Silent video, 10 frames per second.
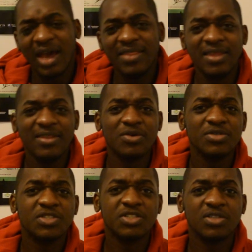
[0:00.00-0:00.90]
And then there was
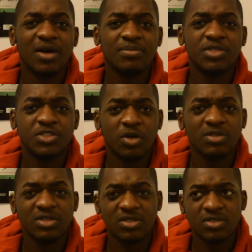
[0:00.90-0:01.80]

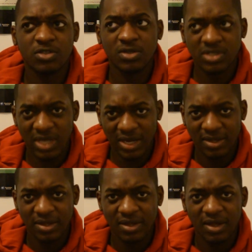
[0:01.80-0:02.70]
Shota,
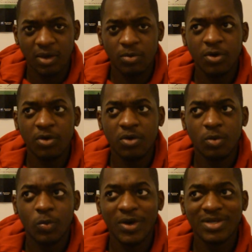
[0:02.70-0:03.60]
who
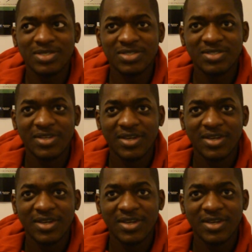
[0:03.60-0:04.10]
was